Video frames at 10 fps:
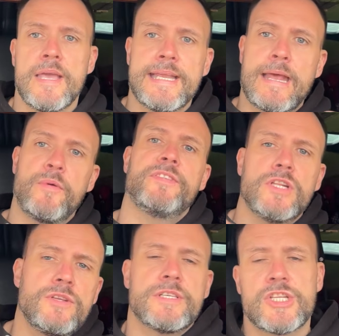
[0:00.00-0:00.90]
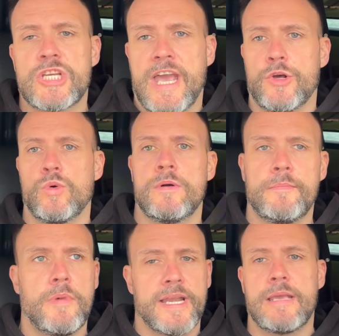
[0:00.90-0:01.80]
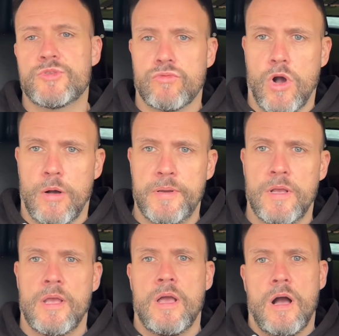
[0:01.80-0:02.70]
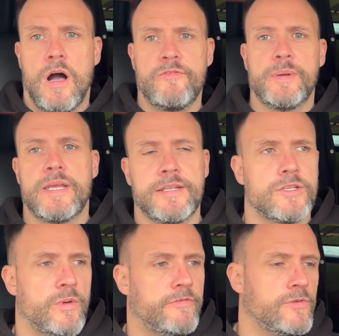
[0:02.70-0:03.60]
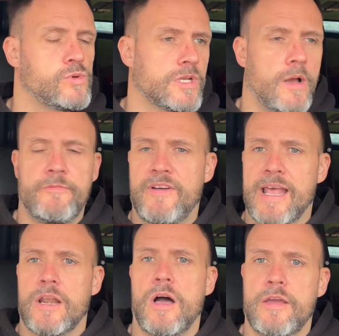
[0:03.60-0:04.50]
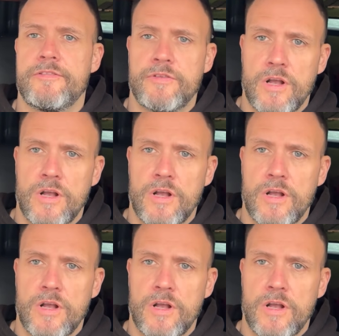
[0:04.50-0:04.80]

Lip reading: Now, if you're new to the channel, my name's Rob. I've been doing full-time van life for